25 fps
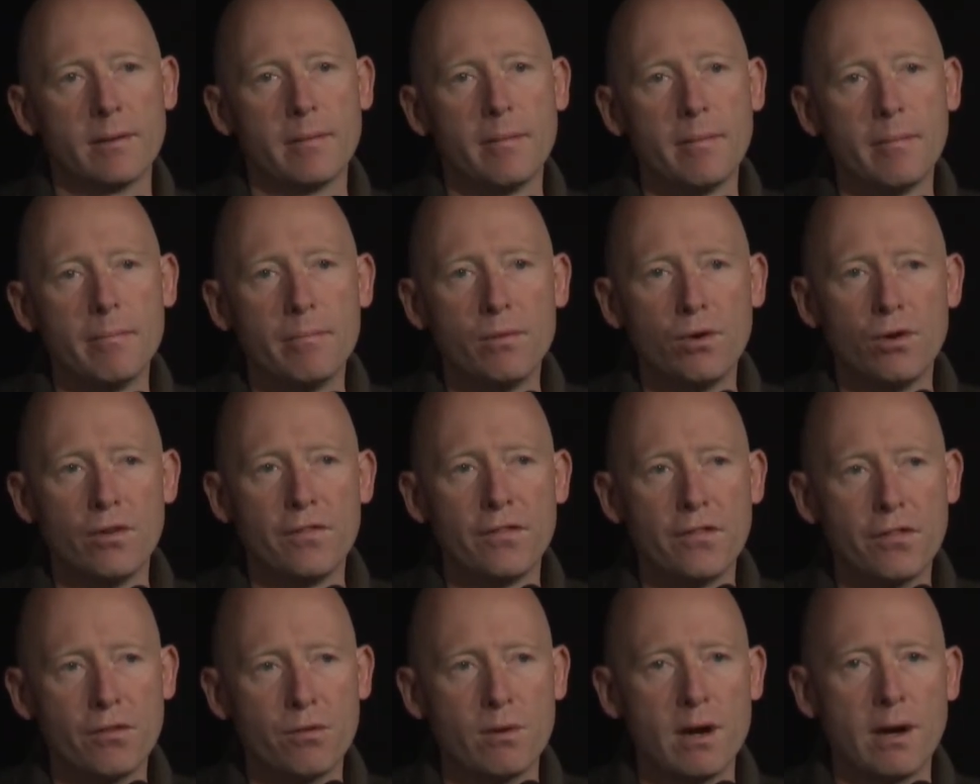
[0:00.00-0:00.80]

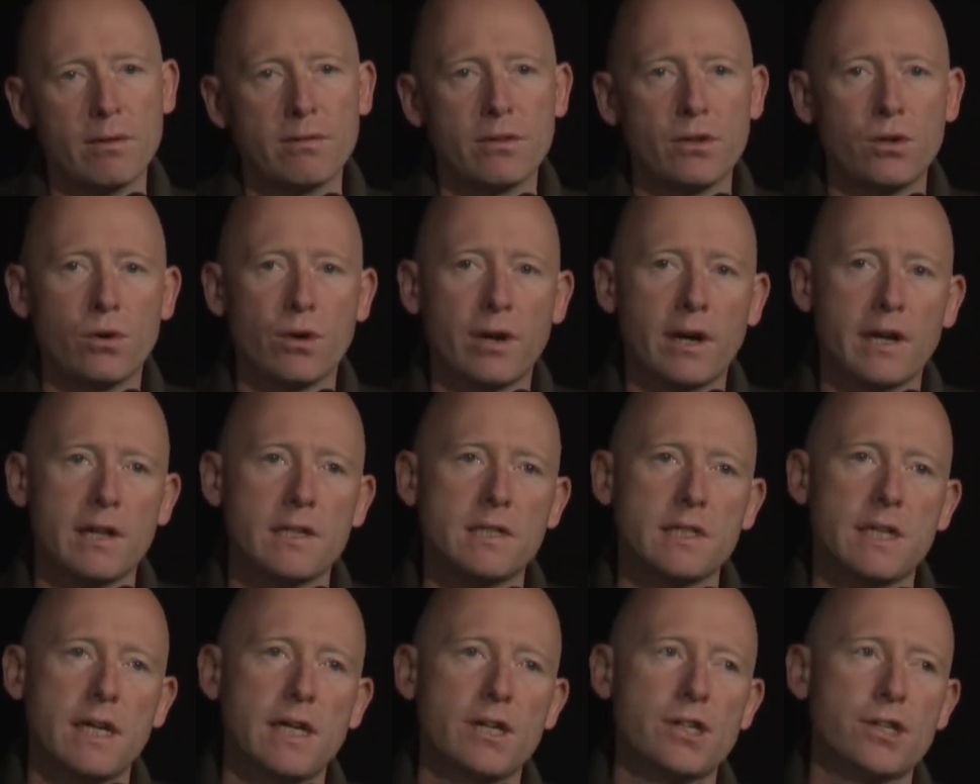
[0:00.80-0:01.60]
moved throughout the
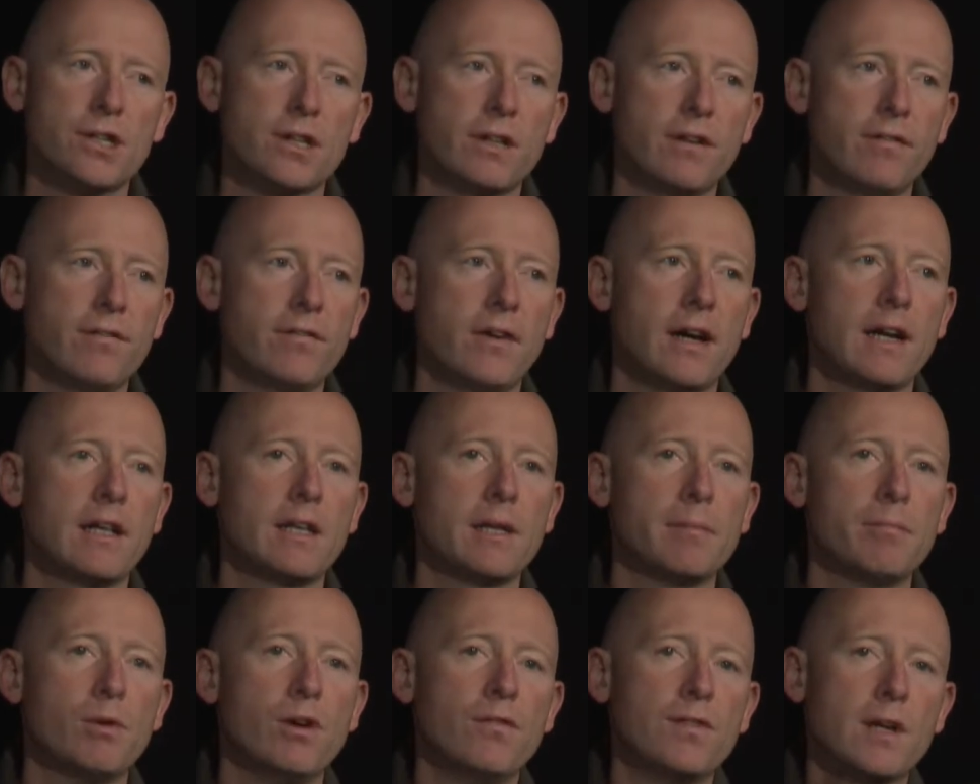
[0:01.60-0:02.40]
organization,
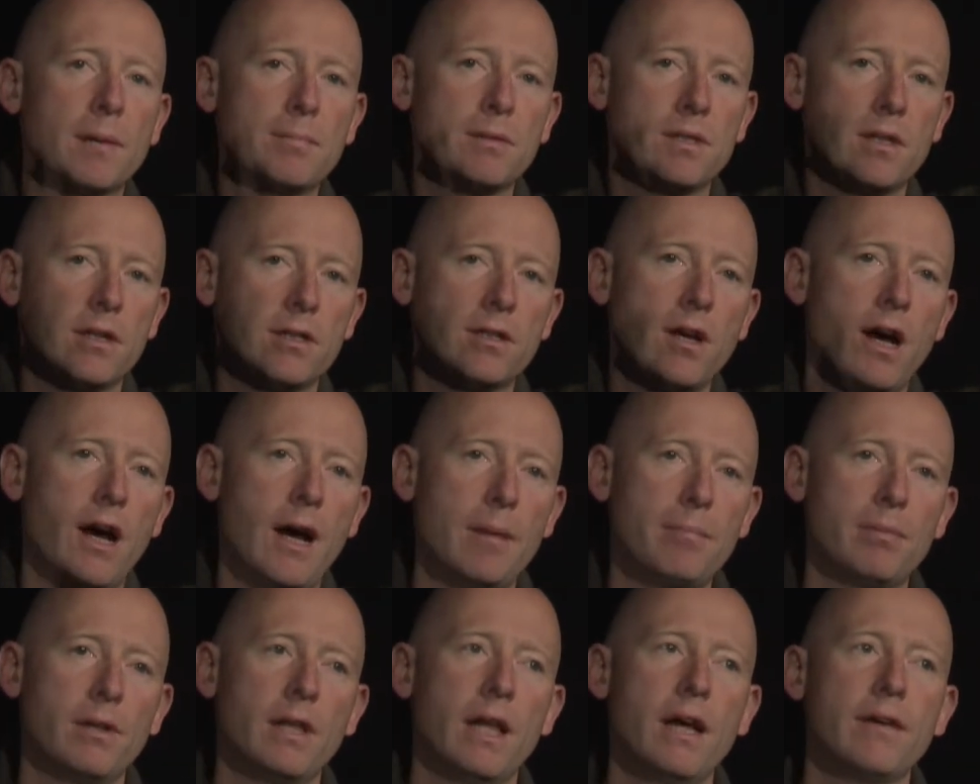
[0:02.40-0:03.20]
finally moved up to the
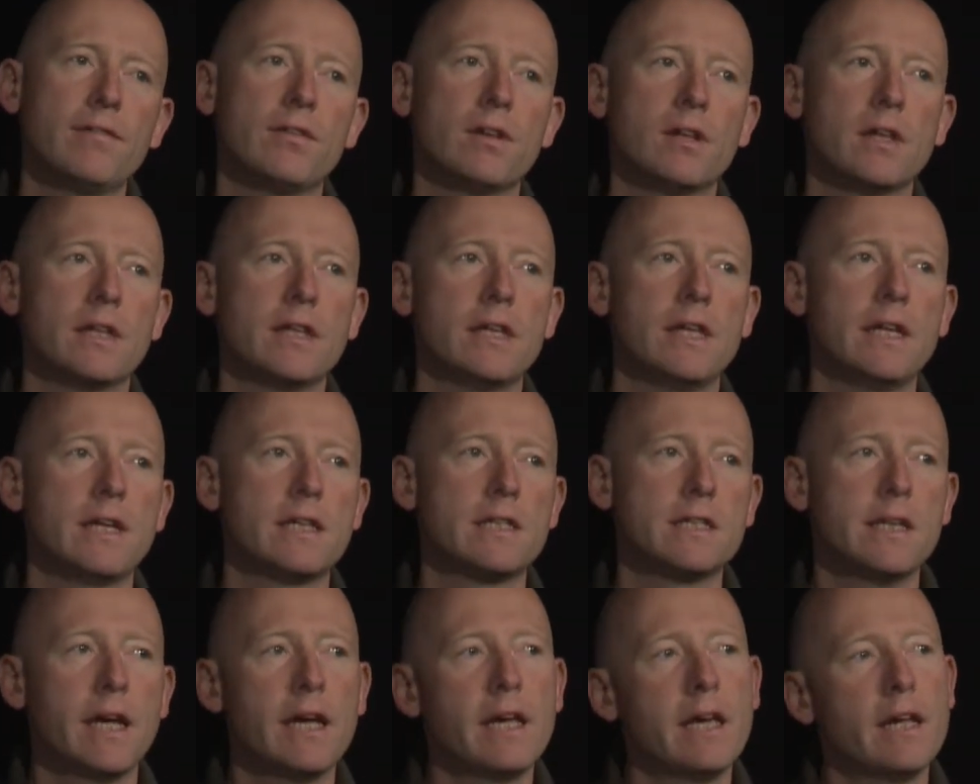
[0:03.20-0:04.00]
top level, and the
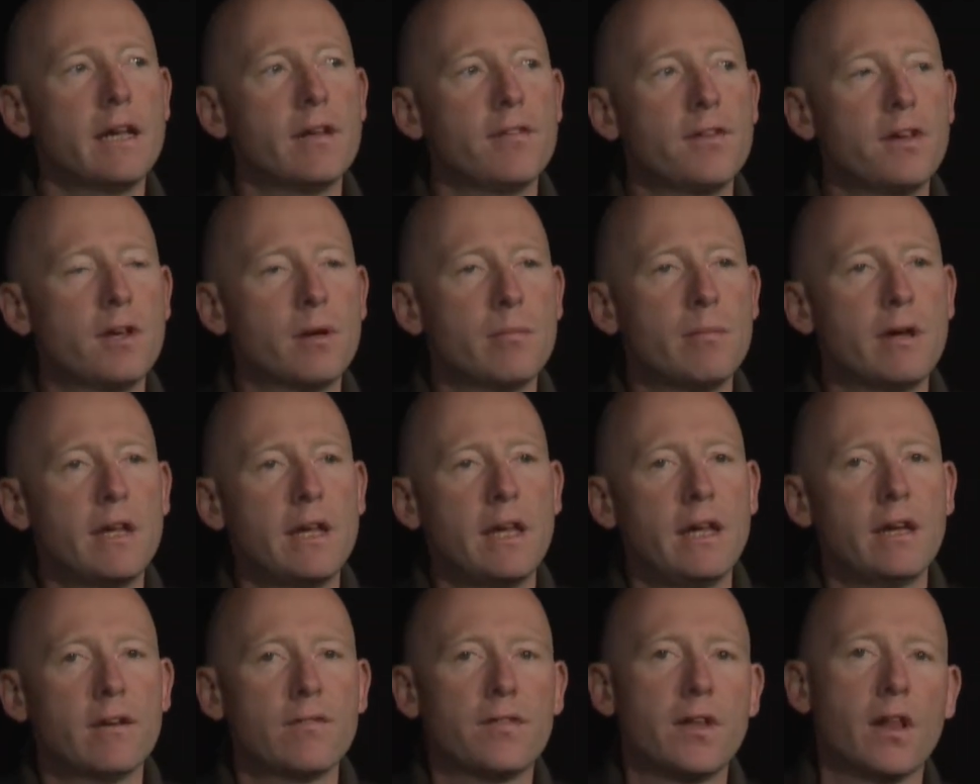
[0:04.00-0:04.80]
executive
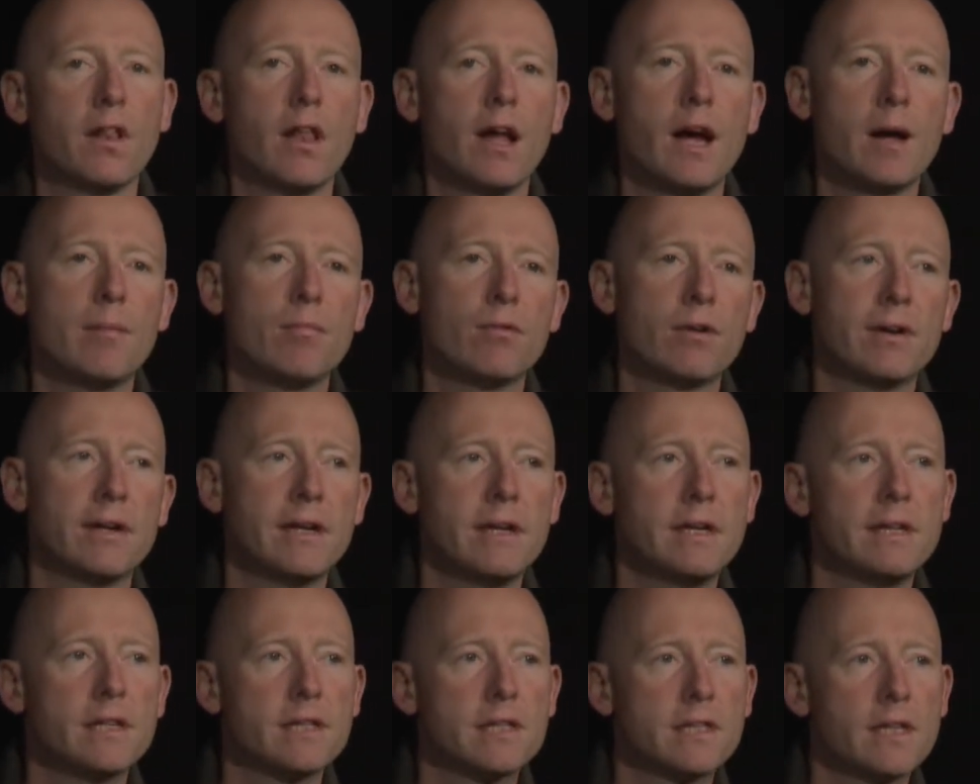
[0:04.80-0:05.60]
committee of the library
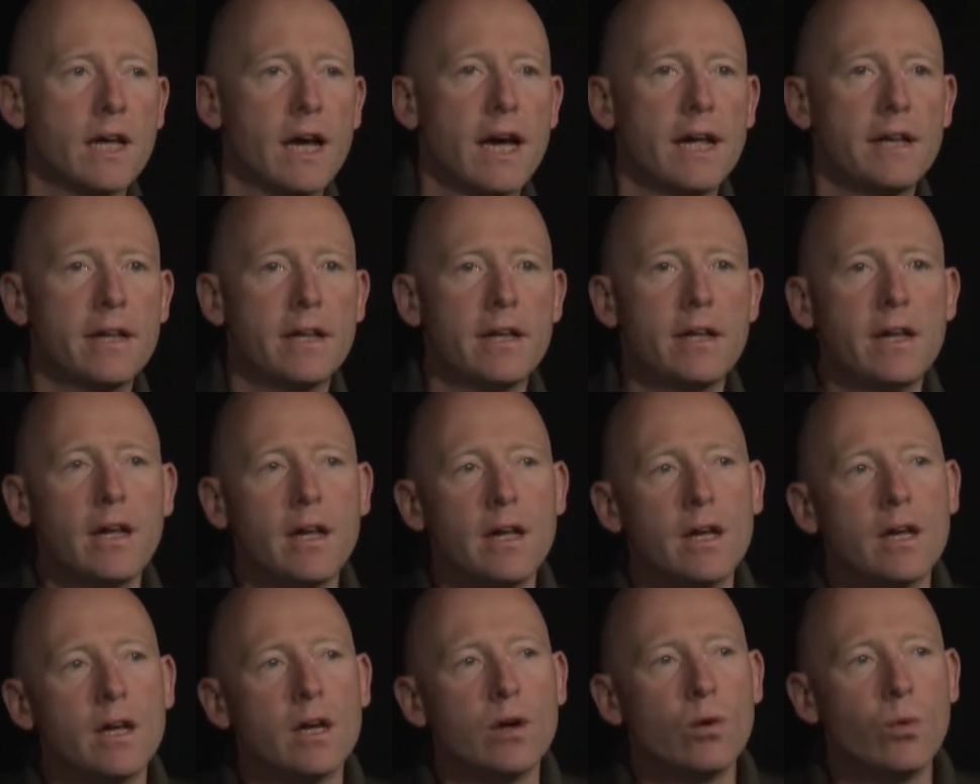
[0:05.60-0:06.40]
decided
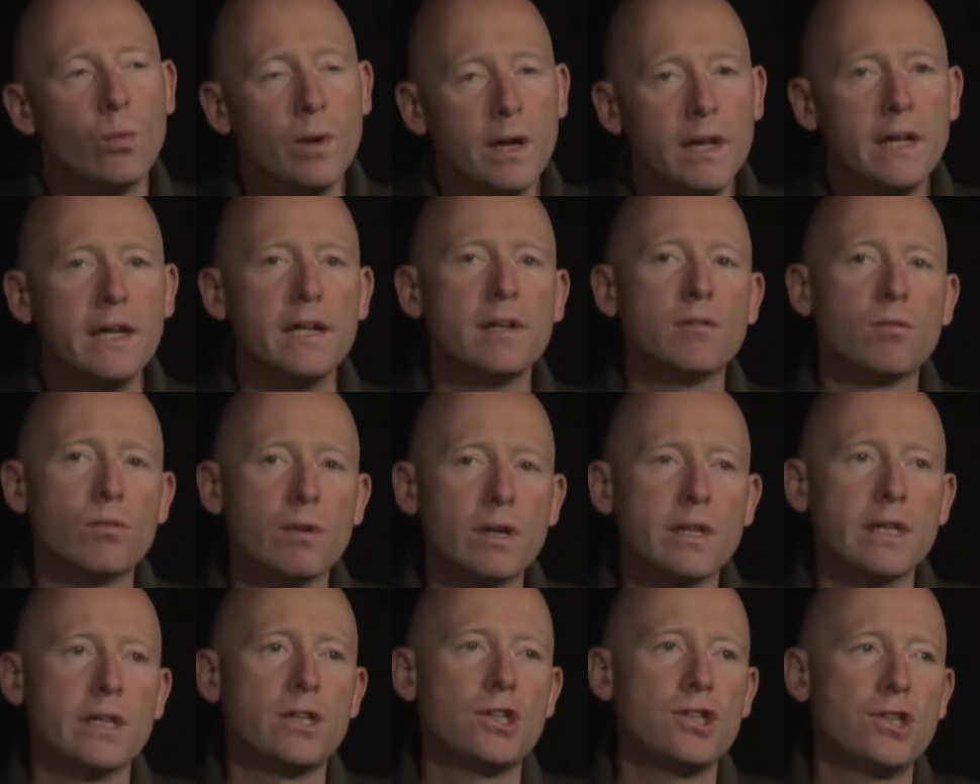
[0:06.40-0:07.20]
we need to
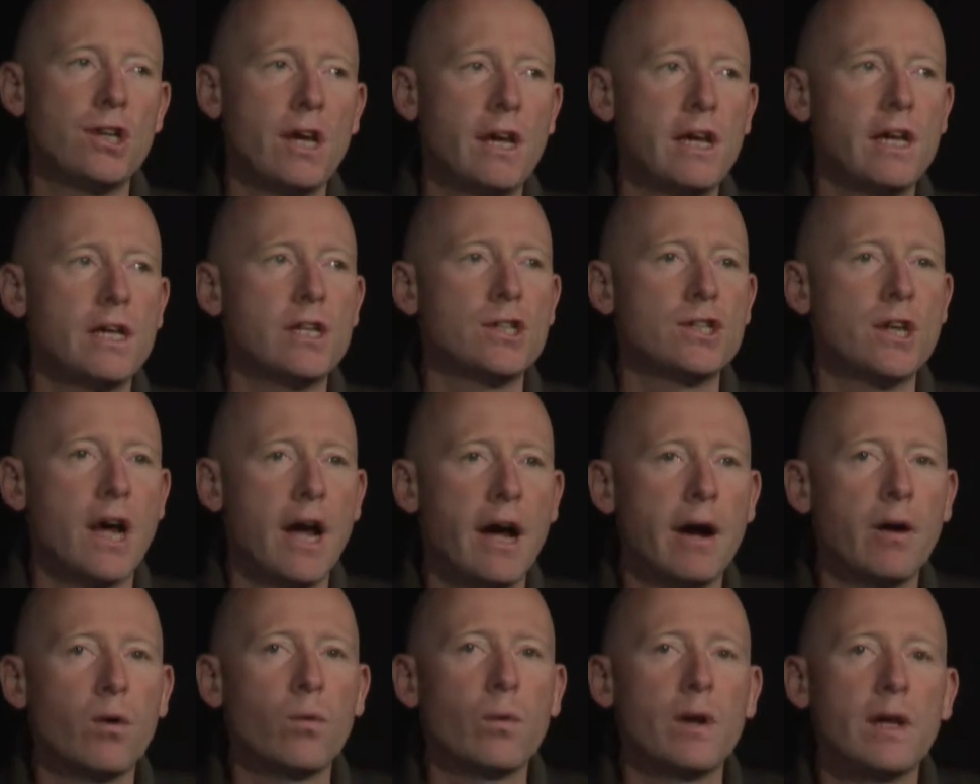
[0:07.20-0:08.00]
really change
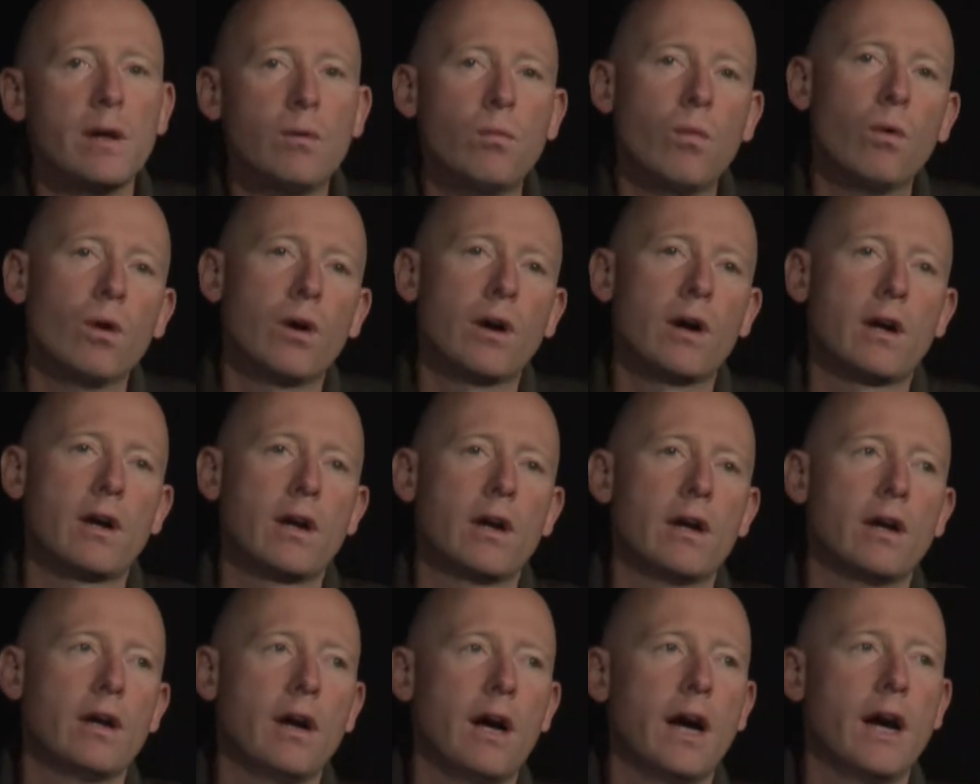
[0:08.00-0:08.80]
how we work
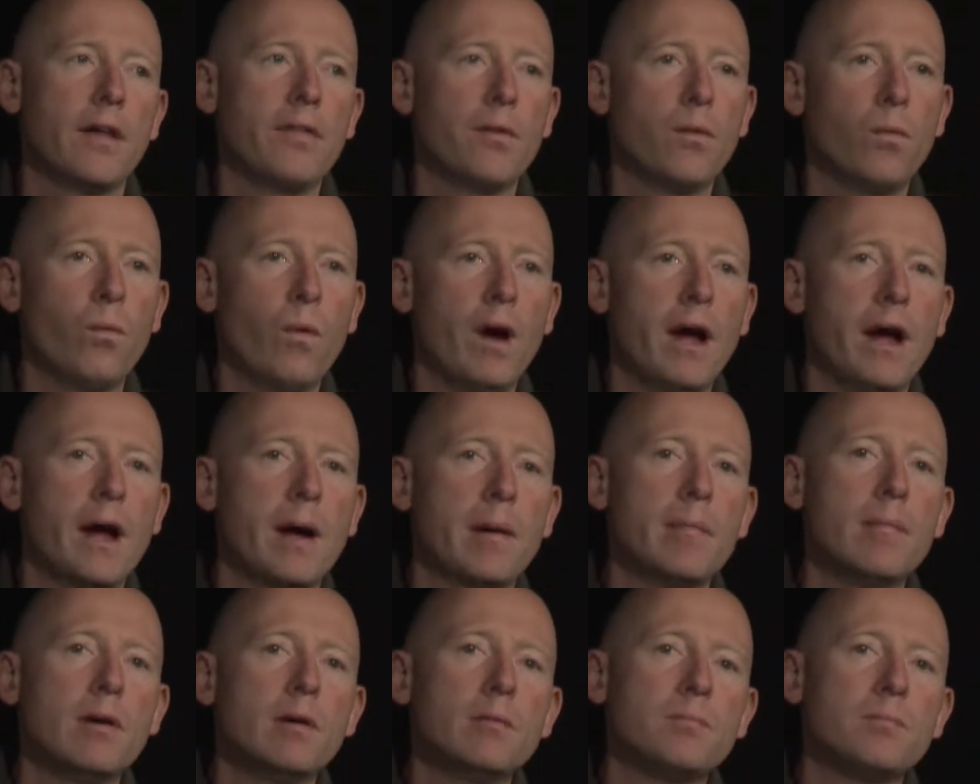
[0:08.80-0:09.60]
on the web.